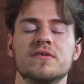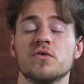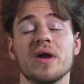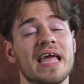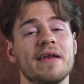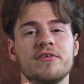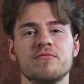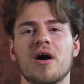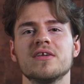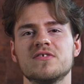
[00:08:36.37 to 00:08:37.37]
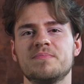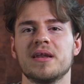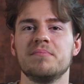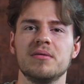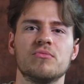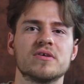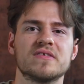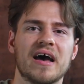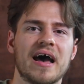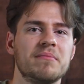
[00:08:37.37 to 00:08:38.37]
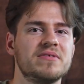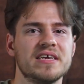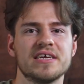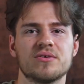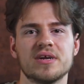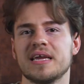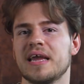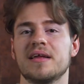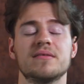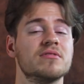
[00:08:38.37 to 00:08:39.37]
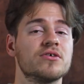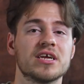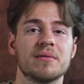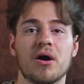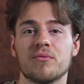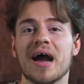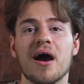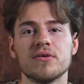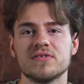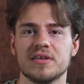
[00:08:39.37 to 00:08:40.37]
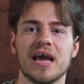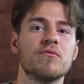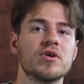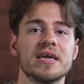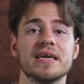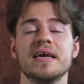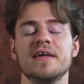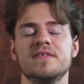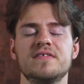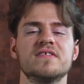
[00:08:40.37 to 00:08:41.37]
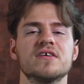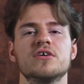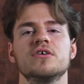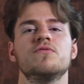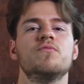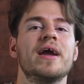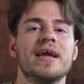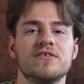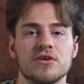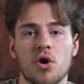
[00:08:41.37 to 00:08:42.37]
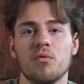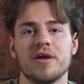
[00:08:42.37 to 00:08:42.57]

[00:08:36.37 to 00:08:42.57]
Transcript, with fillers: So again, if you want to spend a bit more time tinkering and learning about routers and networking, this is a good way to go